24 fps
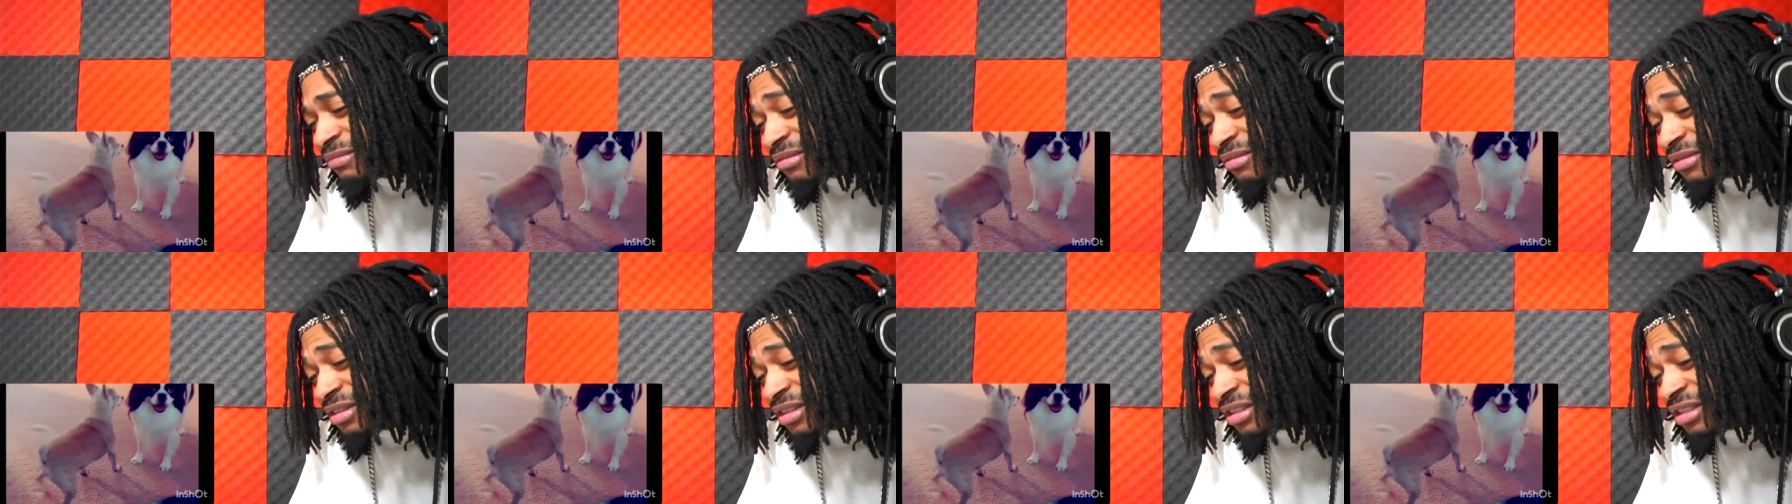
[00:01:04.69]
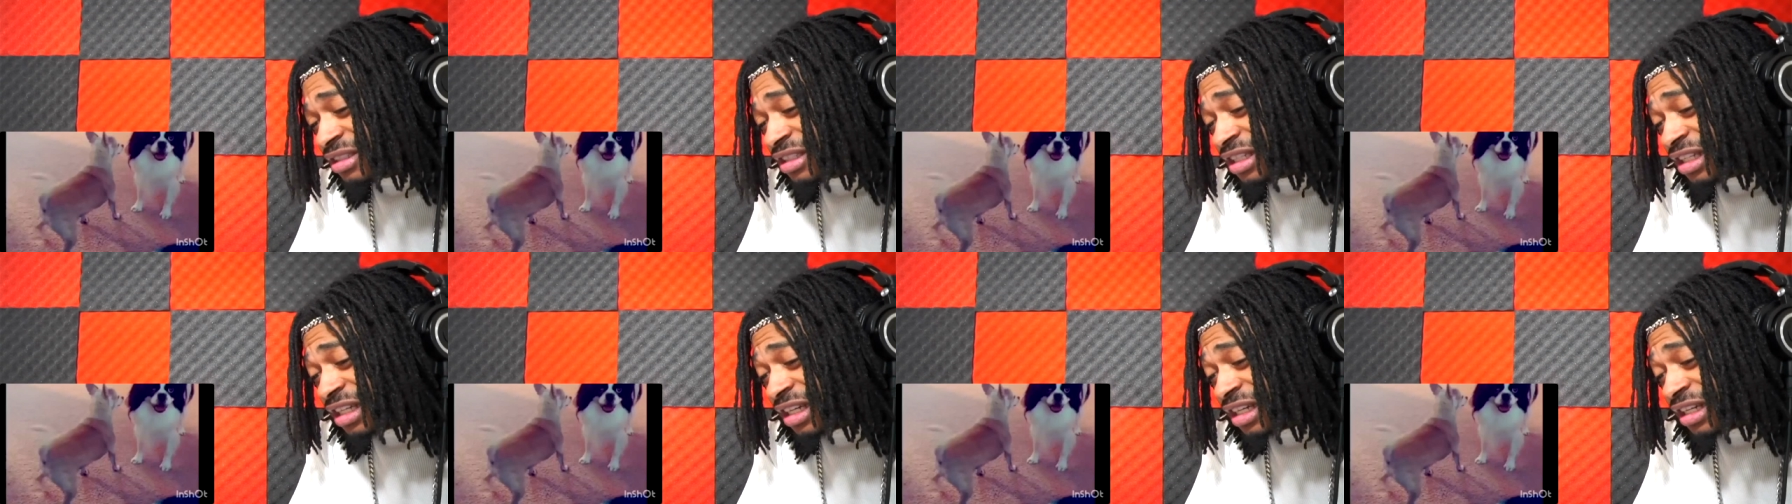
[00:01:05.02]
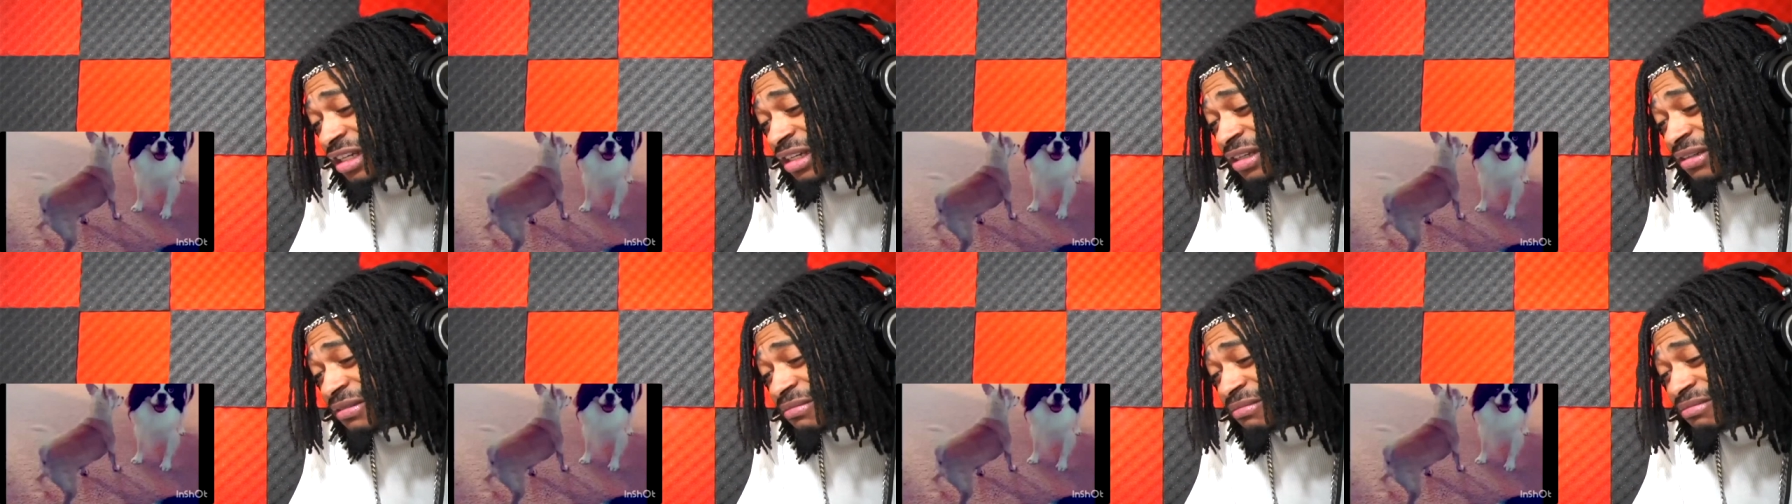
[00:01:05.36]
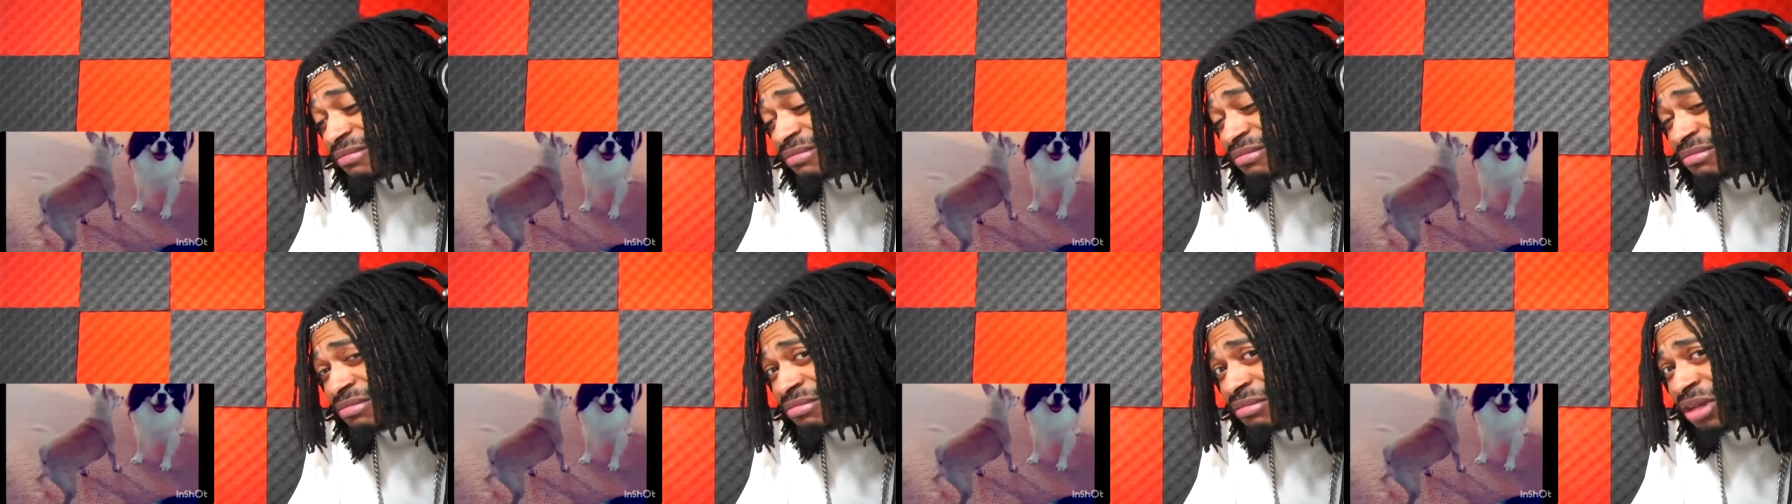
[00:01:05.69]
Dang.
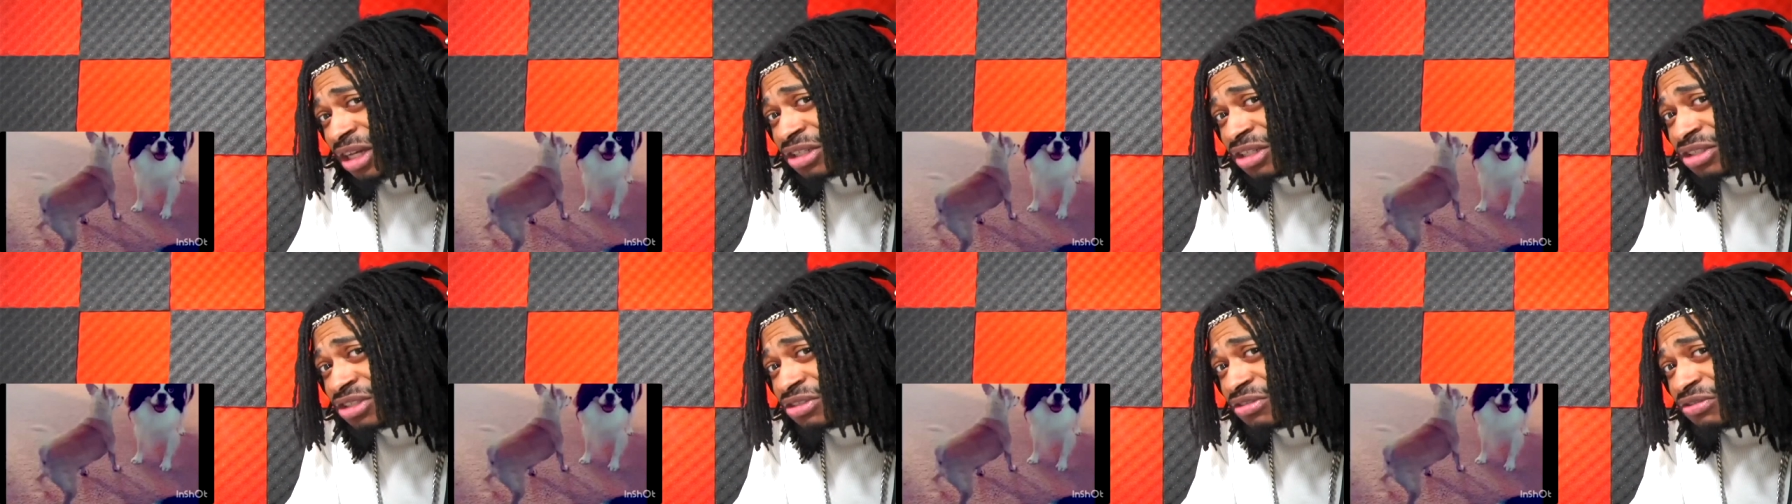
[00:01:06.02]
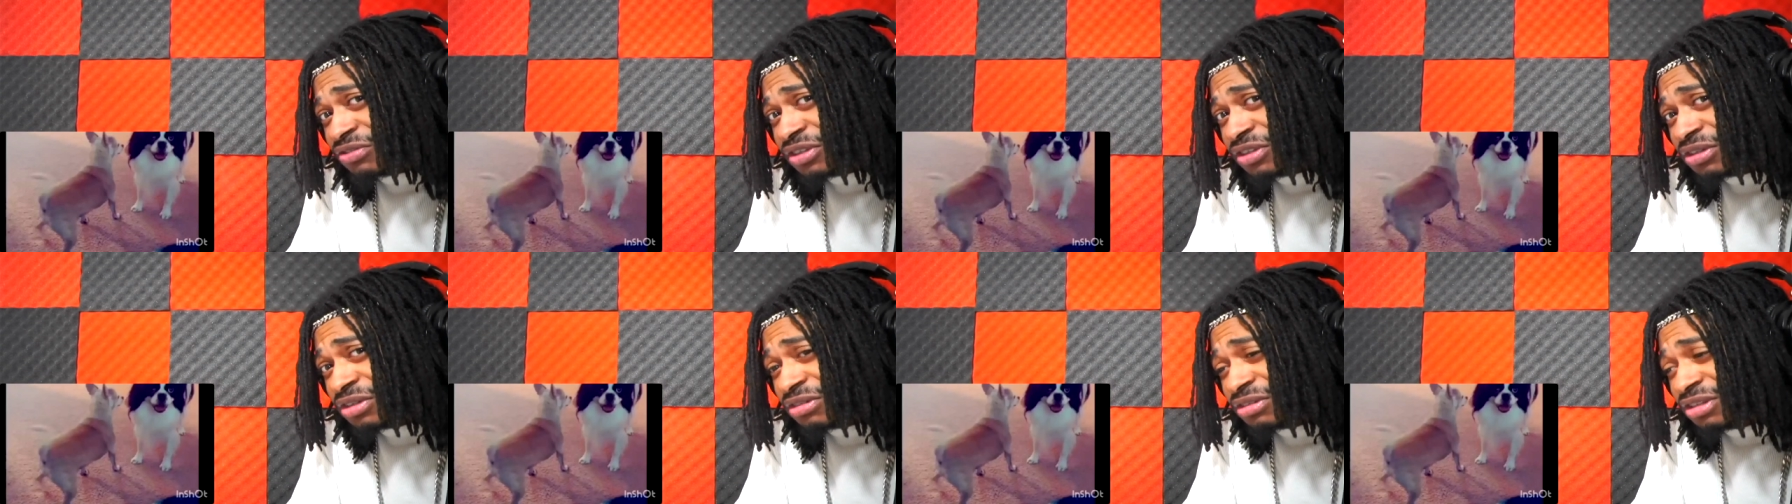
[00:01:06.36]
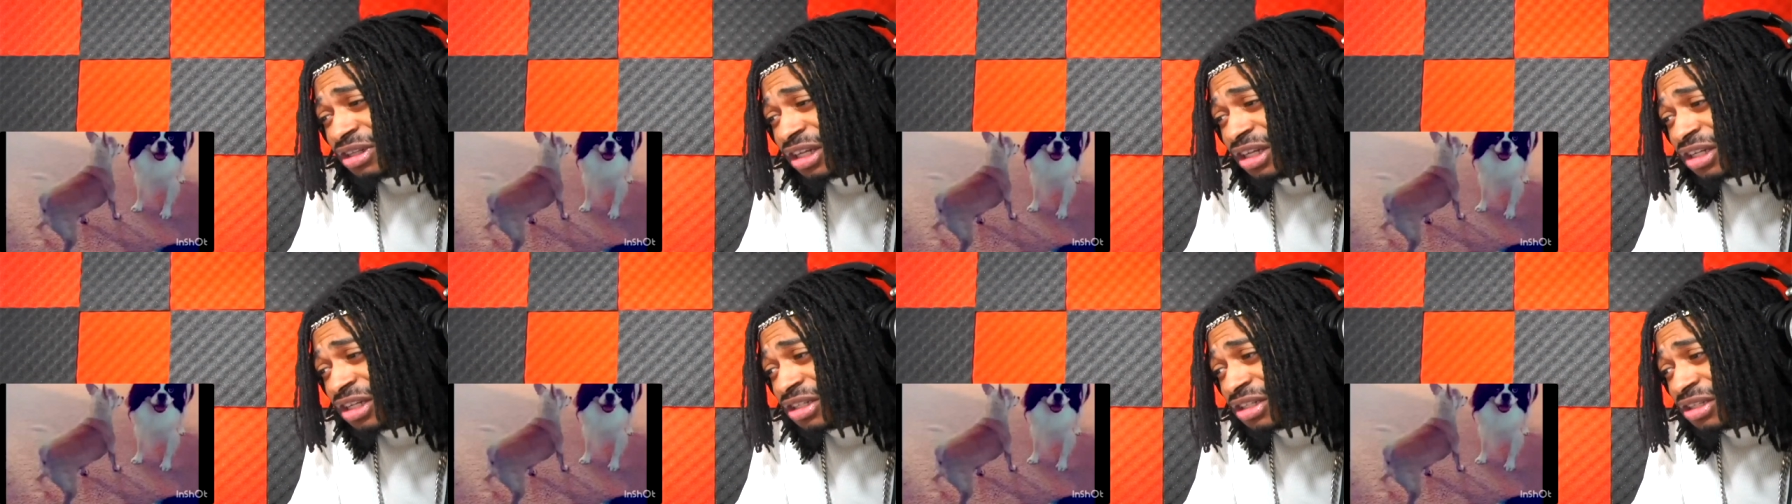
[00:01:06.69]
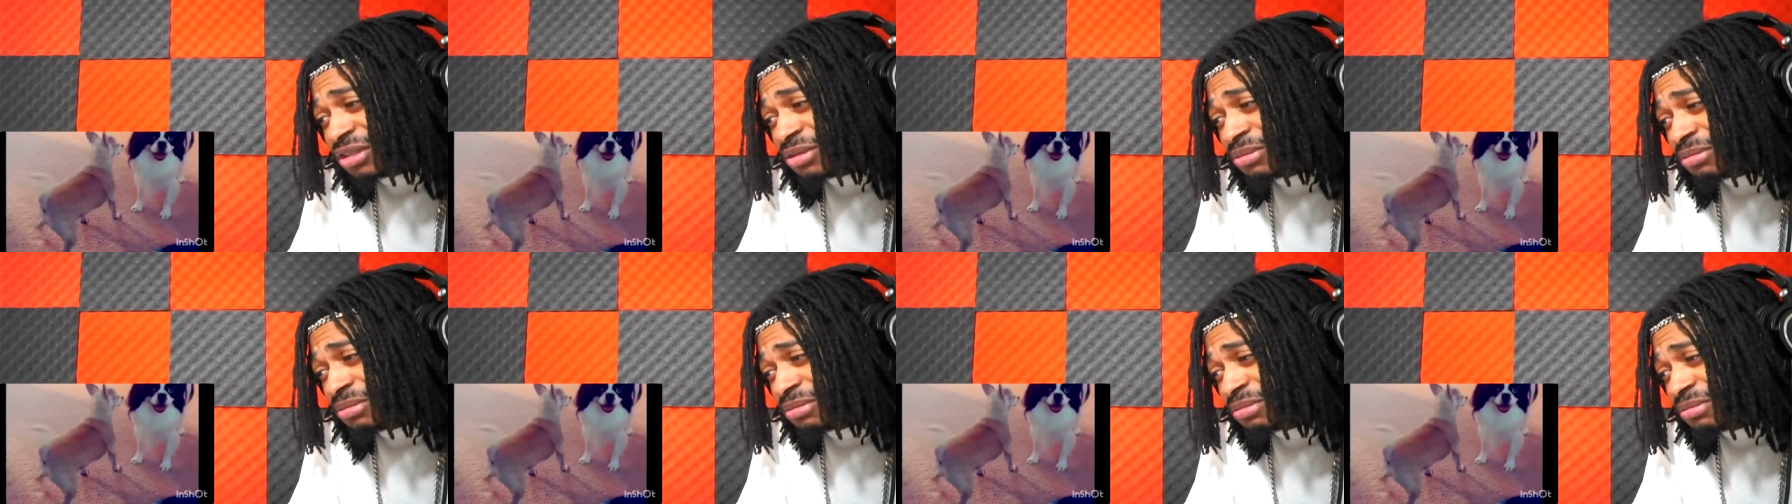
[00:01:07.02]
Makes you feel
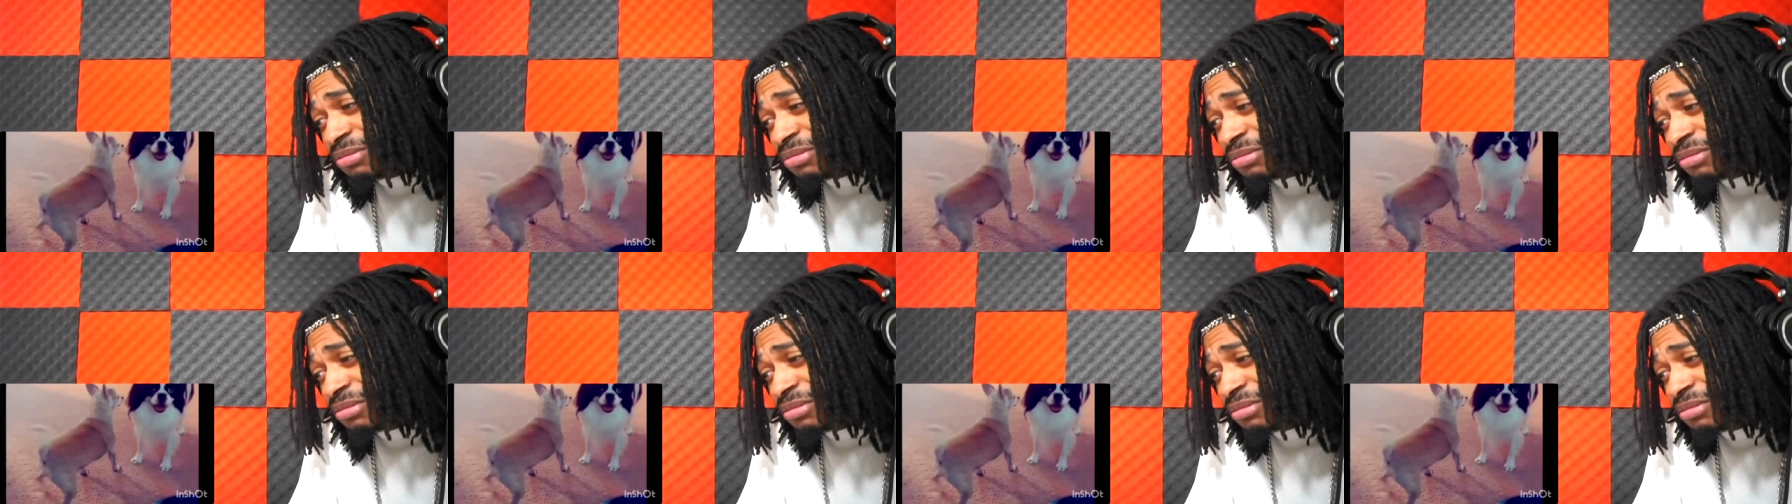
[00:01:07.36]
naked.